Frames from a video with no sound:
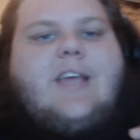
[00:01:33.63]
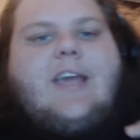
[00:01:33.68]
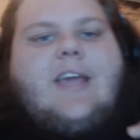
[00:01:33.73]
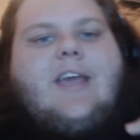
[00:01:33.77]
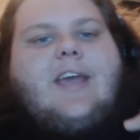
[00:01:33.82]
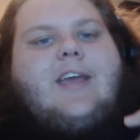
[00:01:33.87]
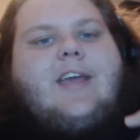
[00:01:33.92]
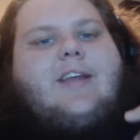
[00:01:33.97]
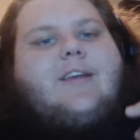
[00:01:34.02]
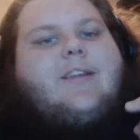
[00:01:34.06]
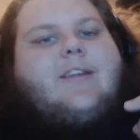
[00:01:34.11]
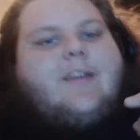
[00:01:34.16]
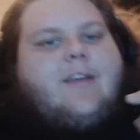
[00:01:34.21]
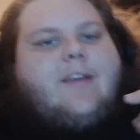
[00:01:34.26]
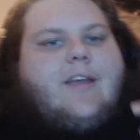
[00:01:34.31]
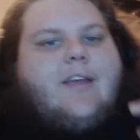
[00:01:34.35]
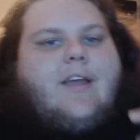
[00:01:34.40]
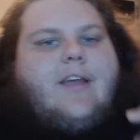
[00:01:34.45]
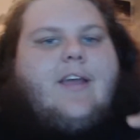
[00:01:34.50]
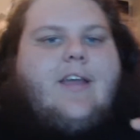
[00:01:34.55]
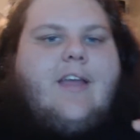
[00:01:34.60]
and
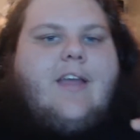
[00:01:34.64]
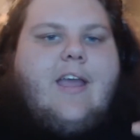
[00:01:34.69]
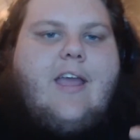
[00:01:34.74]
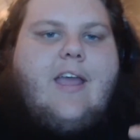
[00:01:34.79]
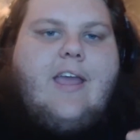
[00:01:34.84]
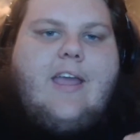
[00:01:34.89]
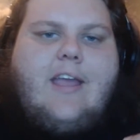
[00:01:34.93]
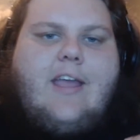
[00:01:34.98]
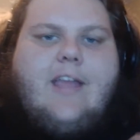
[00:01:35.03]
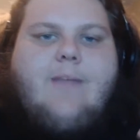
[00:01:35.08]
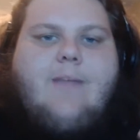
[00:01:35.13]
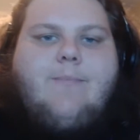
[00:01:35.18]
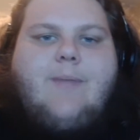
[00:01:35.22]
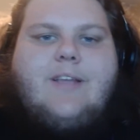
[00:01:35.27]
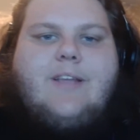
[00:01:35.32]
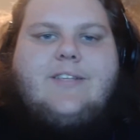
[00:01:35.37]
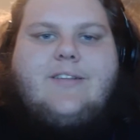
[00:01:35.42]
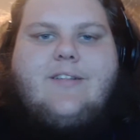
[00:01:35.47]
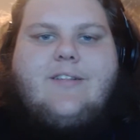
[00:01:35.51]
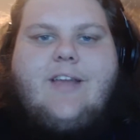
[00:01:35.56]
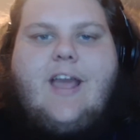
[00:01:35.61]
it
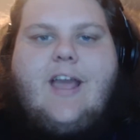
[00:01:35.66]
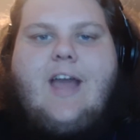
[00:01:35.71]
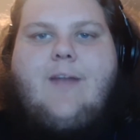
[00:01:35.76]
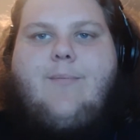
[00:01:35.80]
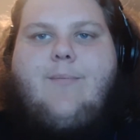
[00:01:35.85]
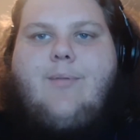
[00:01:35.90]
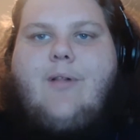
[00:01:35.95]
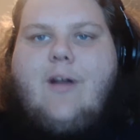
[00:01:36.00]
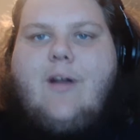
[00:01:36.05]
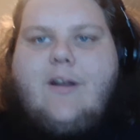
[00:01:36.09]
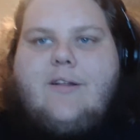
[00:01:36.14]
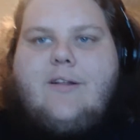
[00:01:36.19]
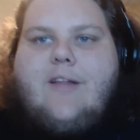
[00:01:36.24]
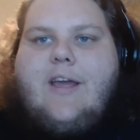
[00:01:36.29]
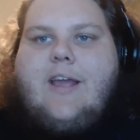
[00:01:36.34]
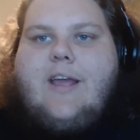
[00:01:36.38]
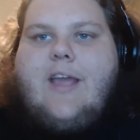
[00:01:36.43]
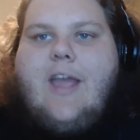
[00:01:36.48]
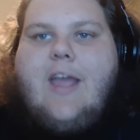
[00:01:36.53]
basically had a plug like,